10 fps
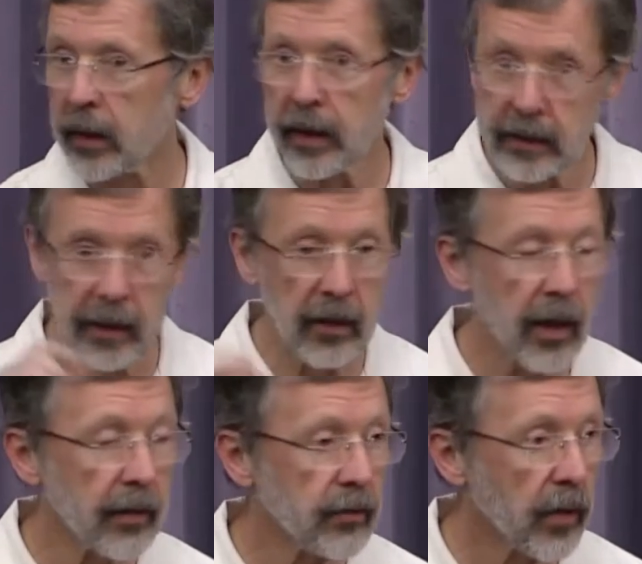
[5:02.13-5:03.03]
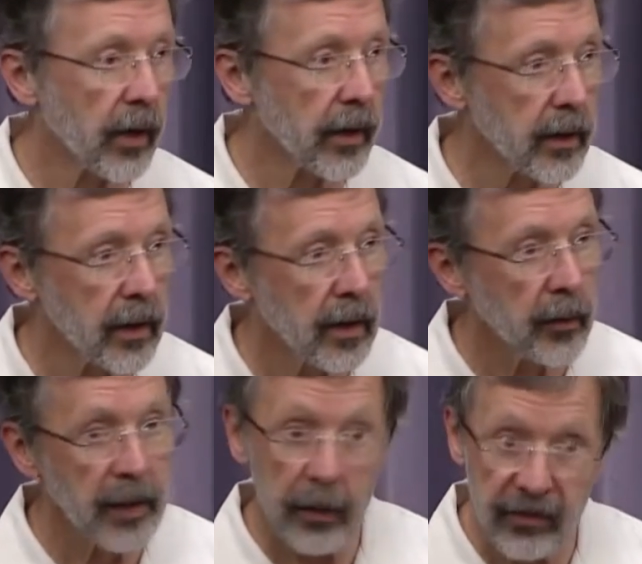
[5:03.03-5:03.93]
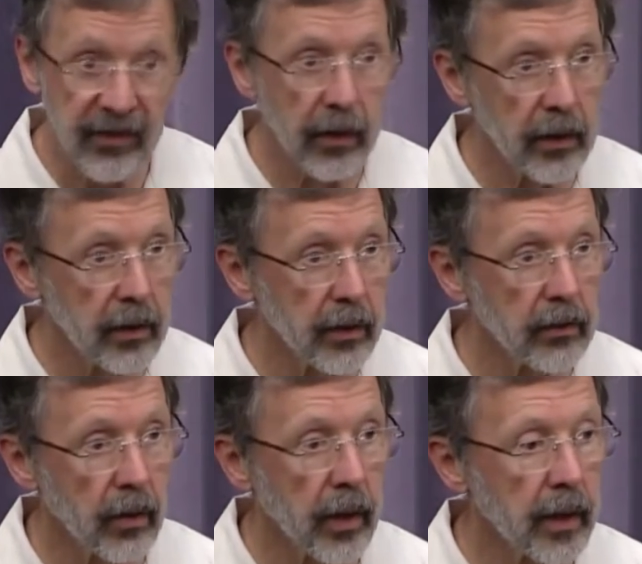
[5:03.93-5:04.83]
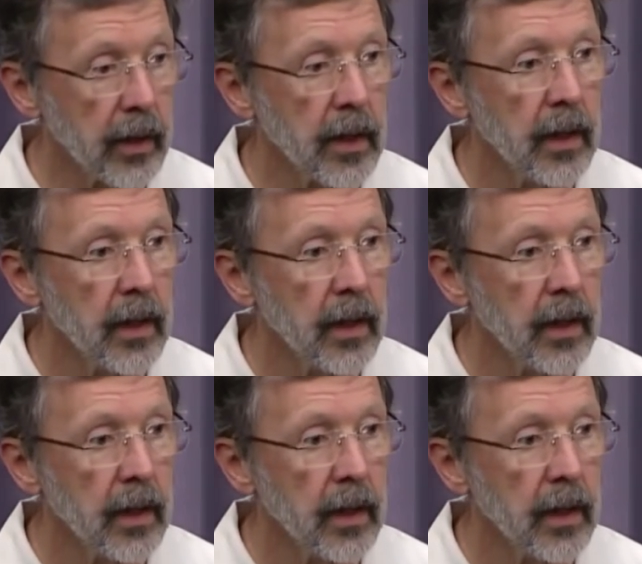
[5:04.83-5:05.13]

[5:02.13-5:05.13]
and I did a lot of drawing. Became fairly good at drawing.